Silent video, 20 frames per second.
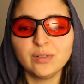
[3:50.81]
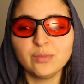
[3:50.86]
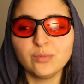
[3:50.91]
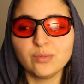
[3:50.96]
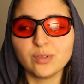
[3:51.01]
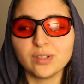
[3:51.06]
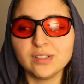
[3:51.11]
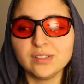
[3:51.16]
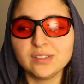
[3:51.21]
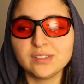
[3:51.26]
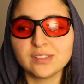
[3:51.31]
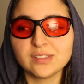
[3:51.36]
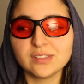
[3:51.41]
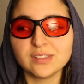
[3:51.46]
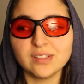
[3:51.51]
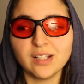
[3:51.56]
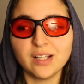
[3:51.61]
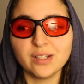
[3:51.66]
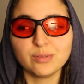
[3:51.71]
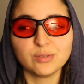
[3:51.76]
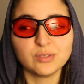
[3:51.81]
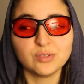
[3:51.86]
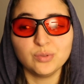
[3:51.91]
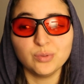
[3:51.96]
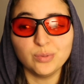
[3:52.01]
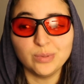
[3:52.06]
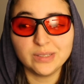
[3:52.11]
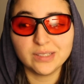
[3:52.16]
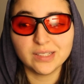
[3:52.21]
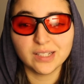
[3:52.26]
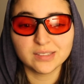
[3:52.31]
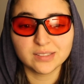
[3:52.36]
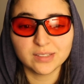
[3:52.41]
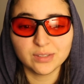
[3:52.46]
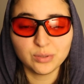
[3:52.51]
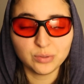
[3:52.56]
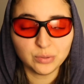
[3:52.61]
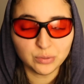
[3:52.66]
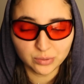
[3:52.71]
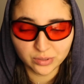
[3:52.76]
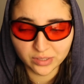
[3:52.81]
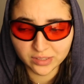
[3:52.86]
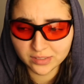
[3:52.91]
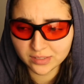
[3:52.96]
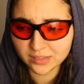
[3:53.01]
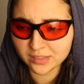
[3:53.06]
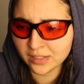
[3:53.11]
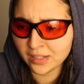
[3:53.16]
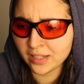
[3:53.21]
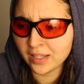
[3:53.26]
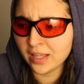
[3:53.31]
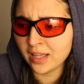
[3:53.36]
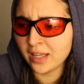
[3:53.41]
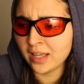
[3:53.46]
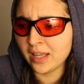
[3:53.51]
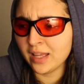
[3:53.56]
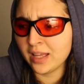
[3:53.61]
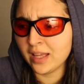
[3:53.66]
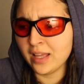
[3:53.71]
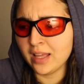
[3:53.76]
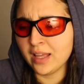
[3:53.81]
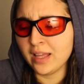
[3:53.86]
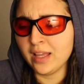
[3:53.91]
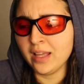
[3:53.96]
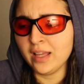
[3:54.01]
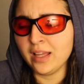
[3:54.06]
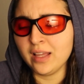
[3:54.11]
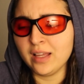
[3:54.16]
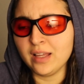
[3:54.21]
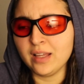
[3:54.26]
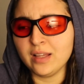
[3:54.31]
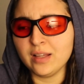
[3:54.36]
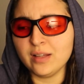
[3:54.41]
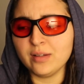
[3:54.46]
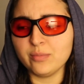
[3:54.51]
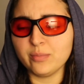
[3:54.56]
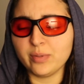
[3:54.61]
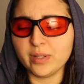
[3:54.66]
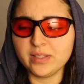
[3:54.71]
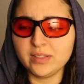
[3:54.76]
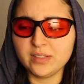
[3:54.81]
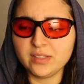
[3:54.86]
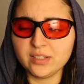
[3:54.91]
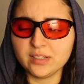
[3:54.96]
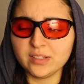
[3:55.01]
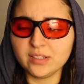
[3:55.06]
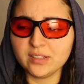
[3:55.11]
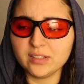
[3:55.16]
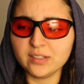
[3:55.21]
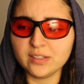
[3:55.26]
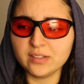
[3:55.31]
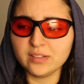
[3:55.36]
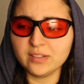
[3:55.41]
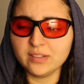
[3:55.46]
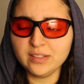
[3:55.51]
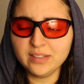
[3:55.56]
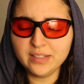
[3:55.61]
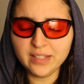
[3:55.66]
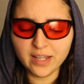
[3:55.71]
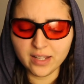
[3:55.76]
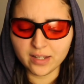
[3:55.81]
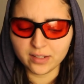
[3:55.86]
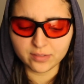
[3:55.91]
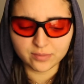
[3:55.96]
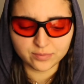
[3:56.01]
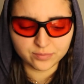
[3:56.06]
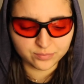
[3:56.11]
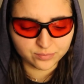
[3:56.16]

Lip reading: what I was doing as a student. But yeah,